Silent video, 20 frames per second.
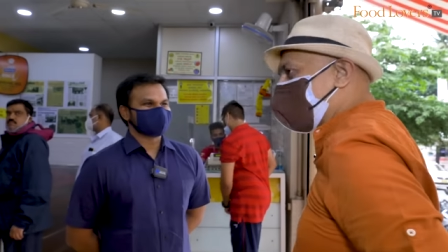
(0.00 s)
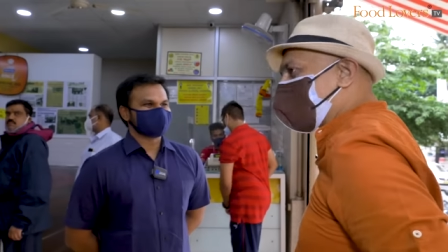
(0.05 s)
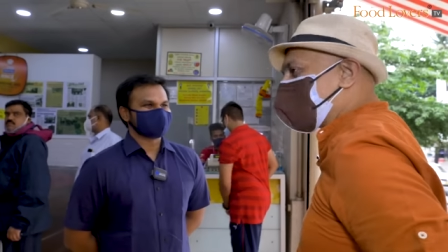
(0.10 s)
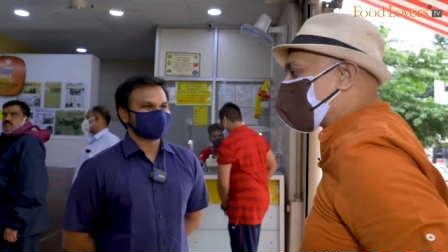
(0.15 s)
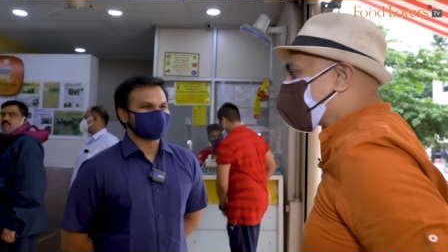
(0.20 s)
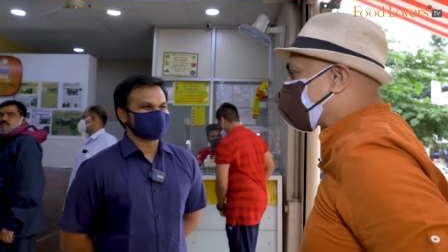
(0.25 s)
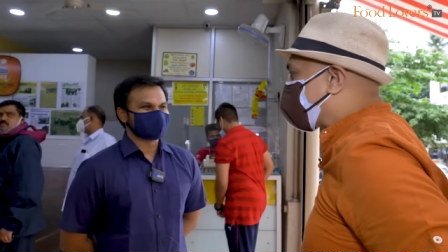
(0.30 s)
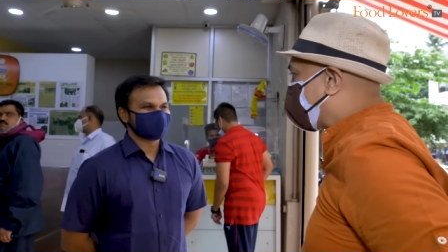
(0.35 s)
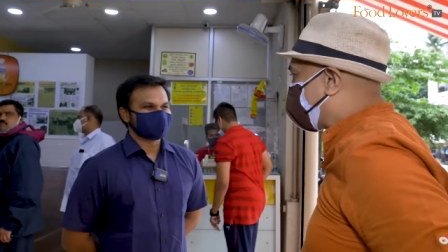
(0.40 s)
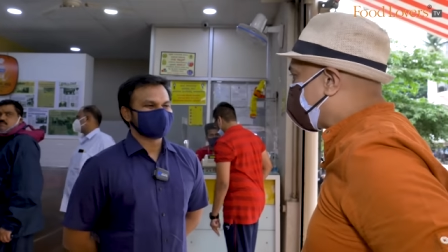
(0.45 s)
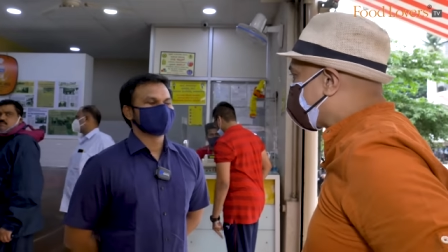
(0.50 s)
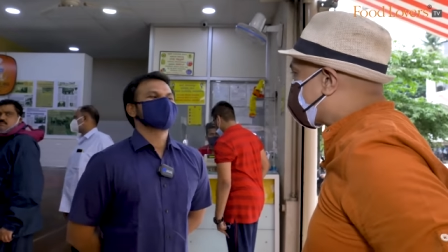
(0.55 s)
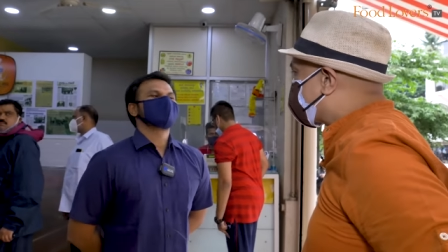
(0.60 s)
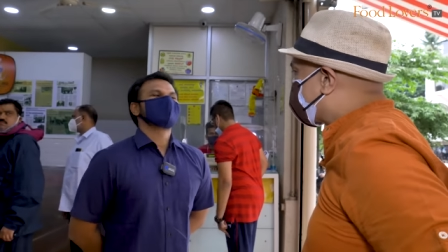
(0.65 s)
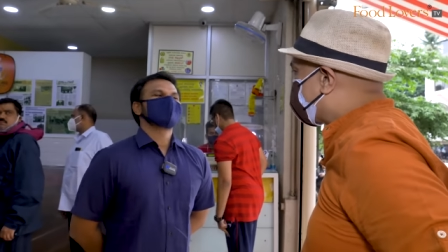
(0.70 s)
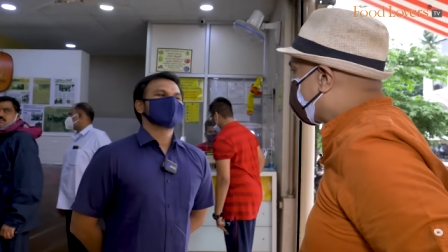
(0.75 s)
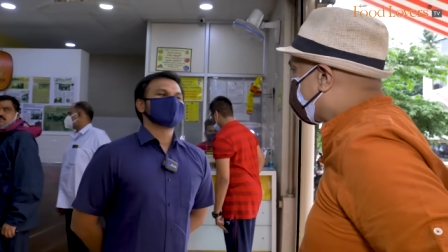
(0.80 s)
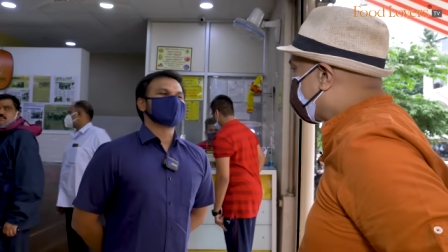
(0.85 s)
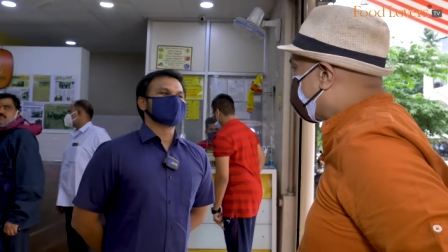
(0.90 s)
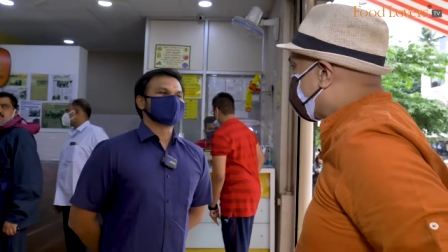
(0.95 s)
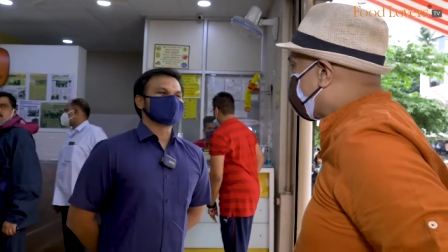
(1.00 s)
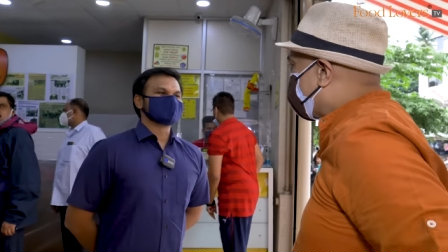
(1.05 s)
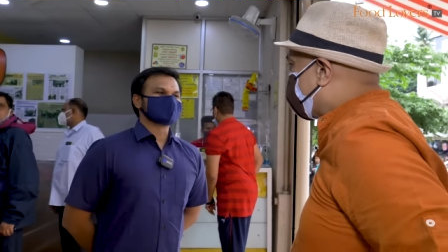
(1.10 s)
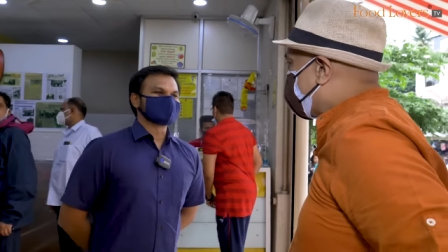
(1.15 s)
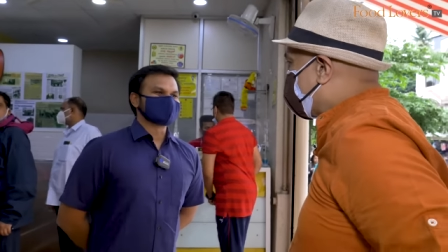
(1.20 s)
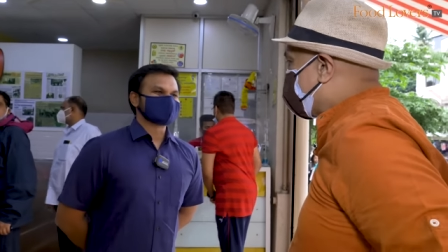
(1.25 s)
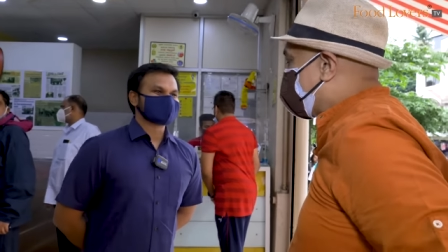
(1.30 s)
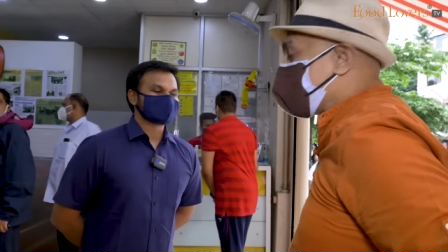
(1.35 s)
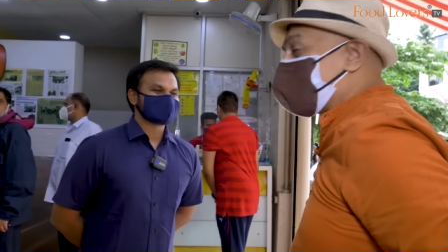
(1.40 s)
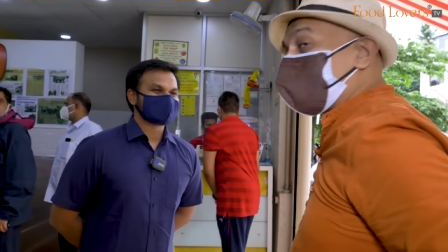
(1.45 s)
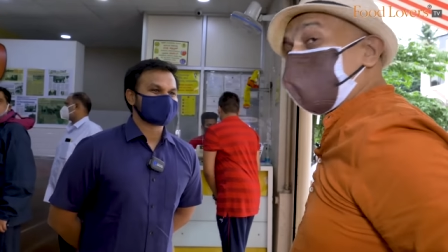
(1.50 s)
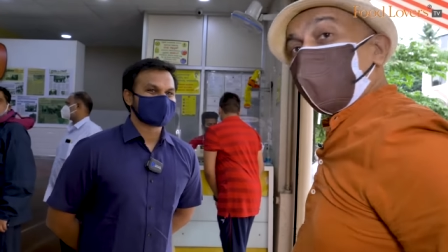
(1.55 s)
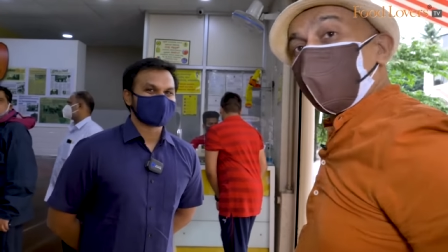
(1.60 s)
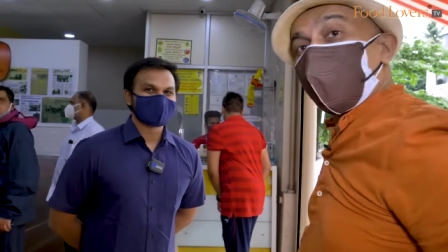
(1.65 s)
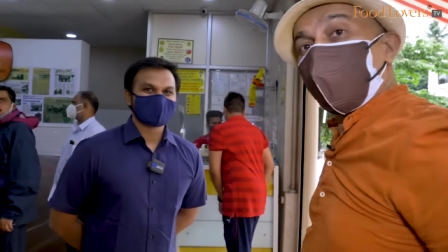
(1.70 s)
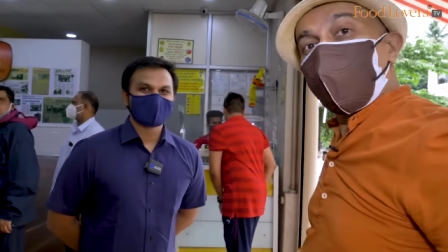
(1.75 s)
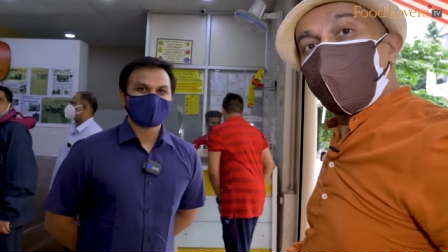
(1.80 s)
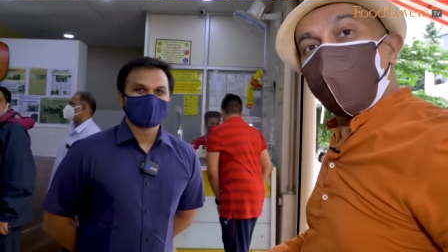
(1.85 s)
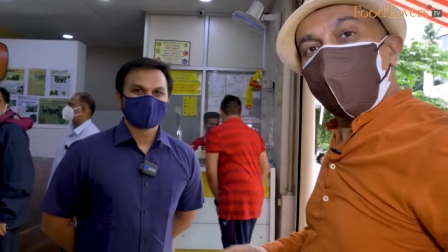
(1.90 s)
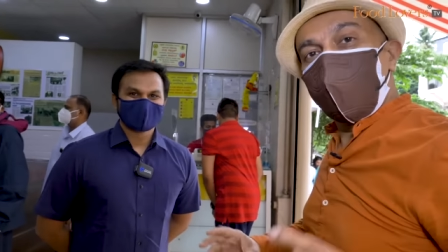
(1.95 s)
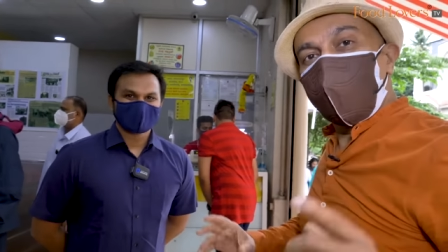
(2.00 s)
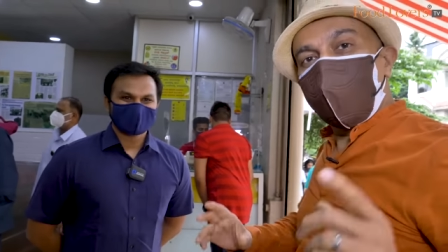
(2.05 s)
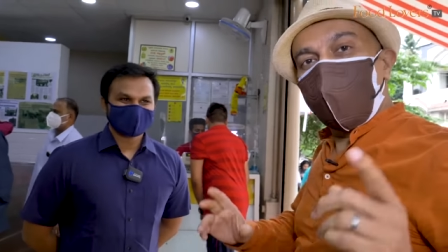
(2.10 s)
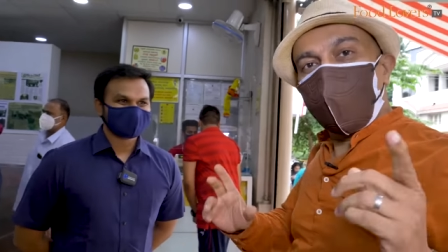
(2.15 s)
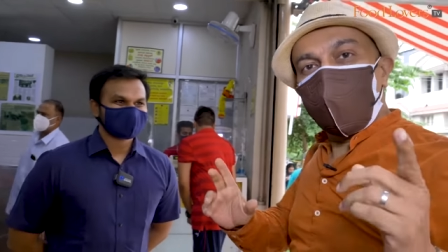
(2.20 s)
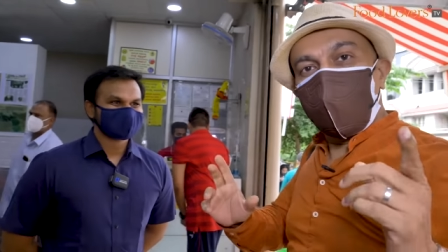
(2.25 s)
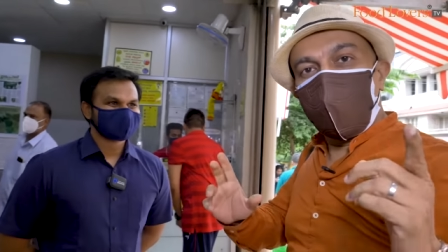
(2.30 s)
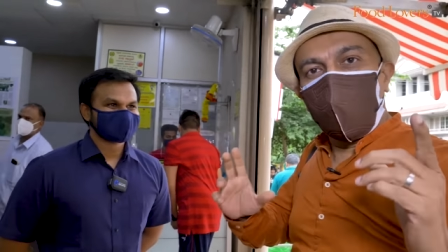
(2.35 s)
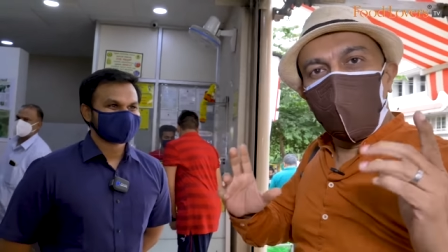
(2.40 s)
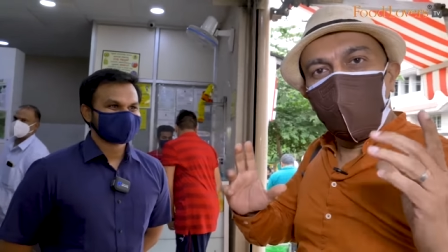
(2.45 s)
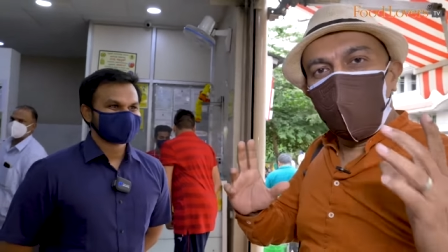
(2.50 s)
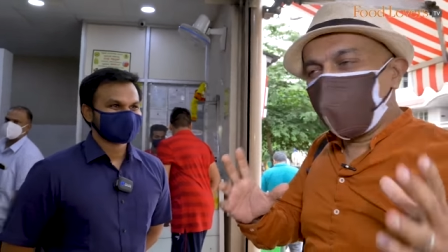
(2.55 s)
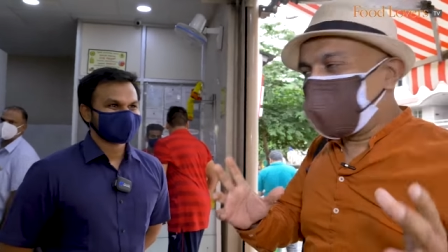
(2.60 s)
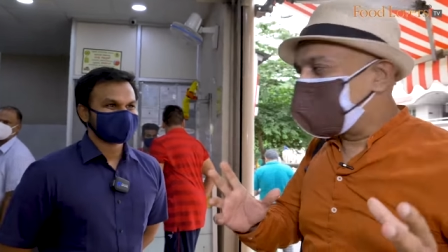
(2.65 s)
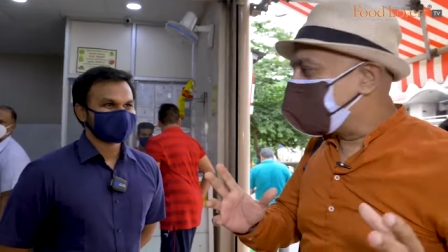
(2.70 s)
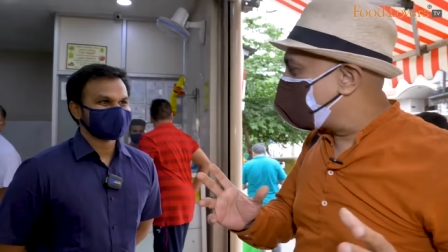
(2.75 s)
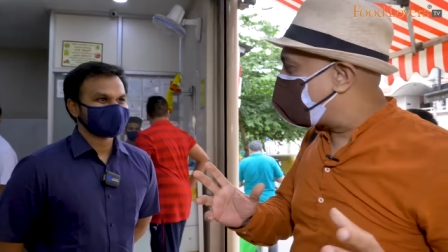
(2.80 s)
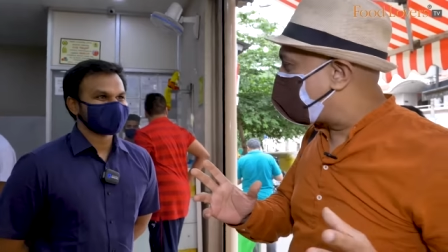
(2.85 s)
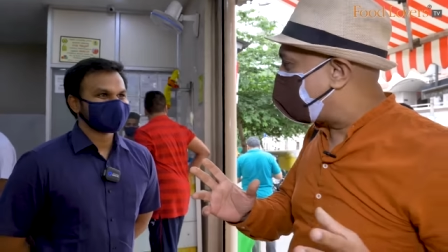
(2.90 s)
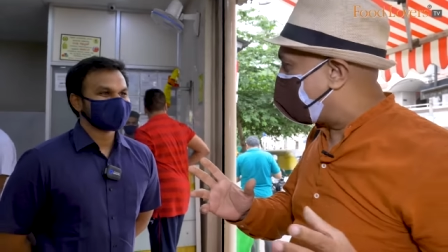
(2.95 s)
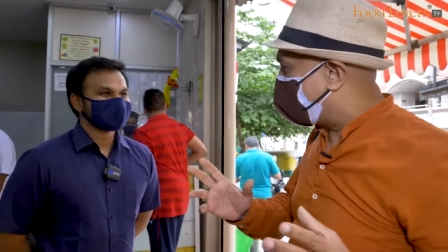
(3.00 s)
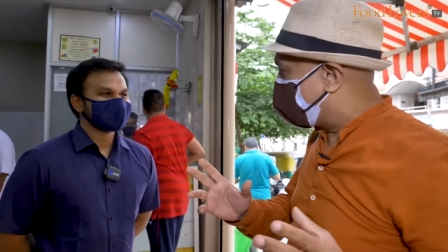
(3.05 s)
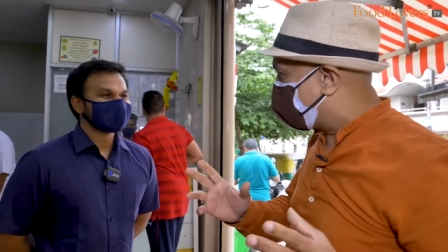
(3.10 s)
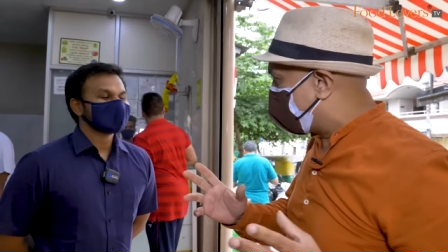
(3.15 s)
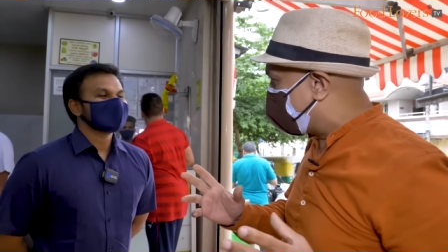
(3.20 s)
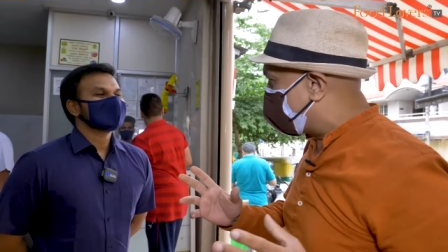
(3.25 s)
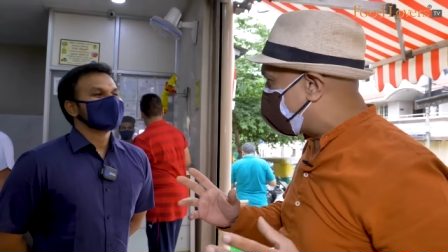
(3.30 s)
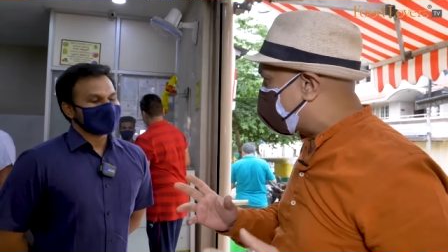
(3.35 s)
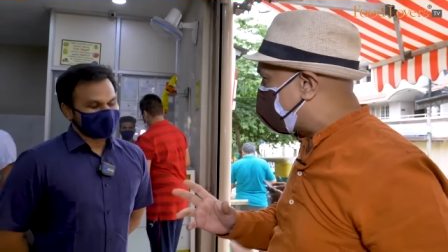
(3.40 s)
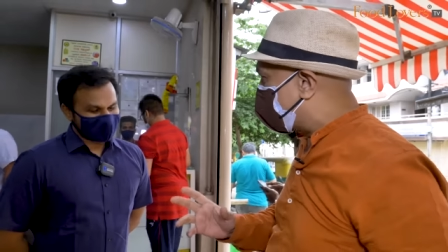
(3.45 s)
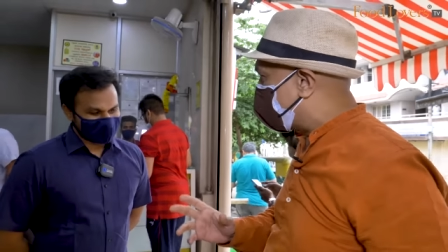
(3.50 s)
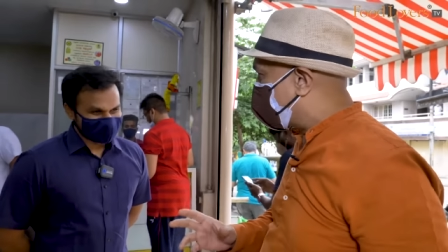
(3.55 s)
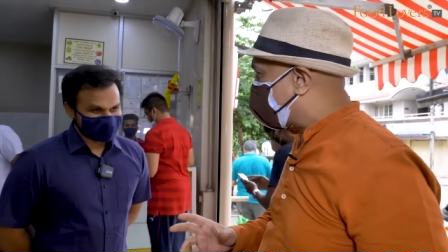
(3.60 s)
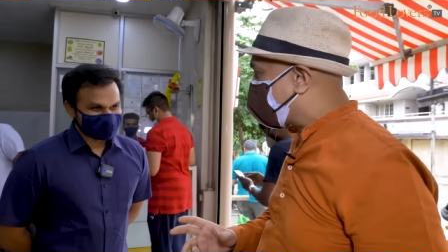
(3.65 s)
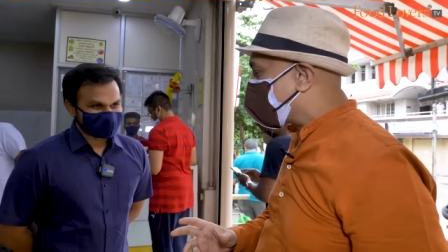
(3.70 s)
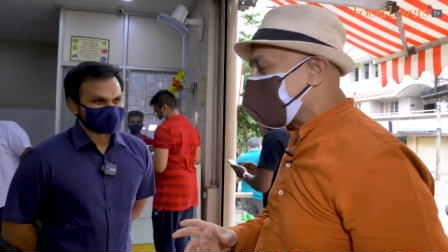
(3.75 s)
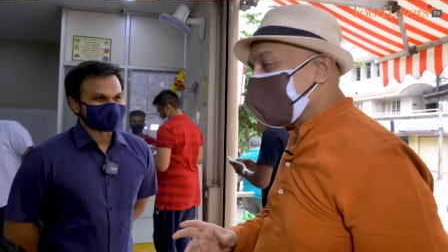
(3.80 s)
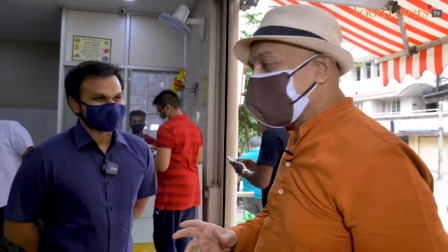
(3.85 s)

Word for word: All good things. yes, sir. In fact, we've even done a local flavors. Yes,